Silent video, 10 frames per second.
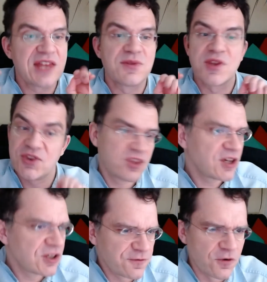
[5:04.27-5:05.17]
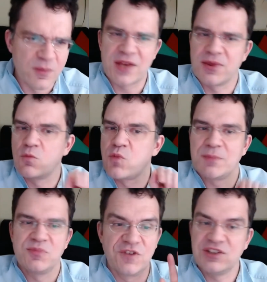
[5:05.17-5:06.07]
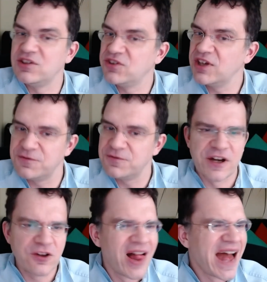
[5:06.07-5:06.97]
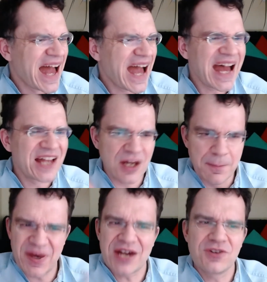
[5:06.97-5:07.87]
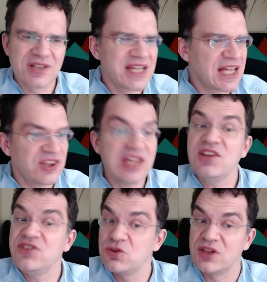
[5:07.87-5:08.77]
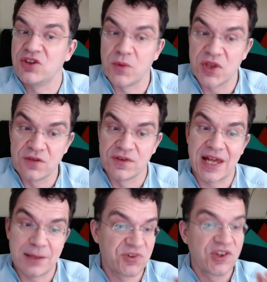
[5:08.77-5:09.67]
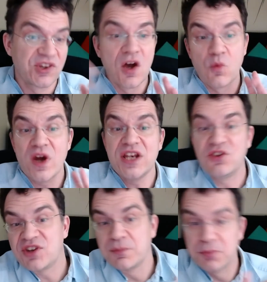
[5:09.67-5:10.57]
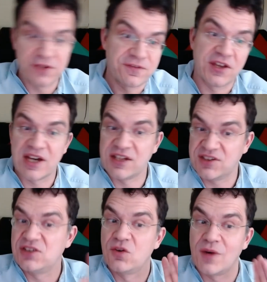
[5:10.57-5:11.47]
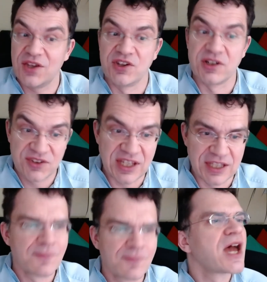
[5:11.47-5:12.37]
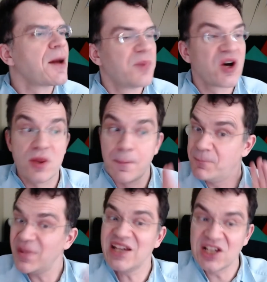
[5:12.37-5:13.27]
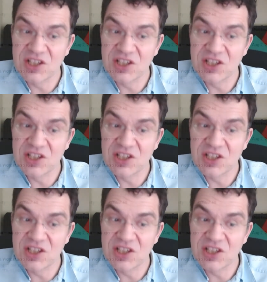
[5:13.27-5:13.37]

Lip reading: in the third format, the WebVTT file, and apparently it's easy to end up with overlaps when you simplify that into SRT. But the big